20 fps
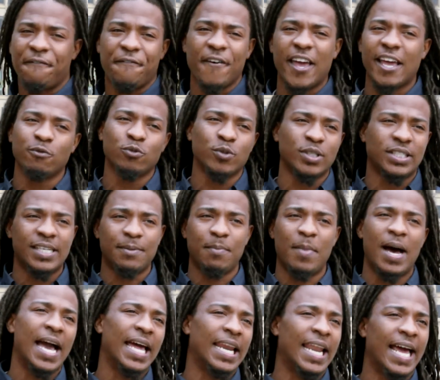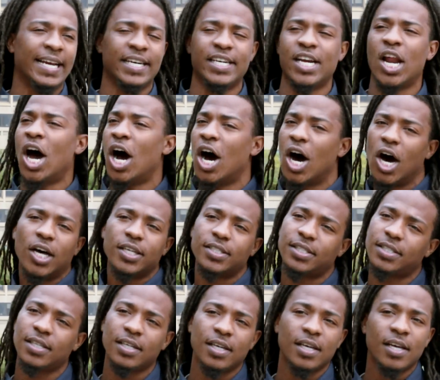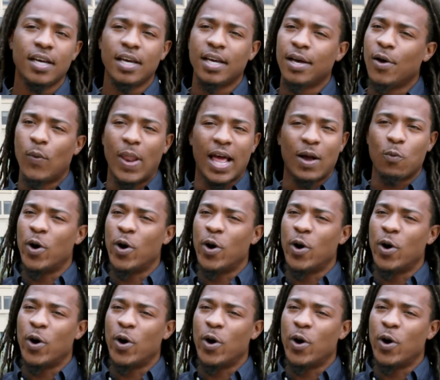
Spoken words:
favorites was somebody like Nas, like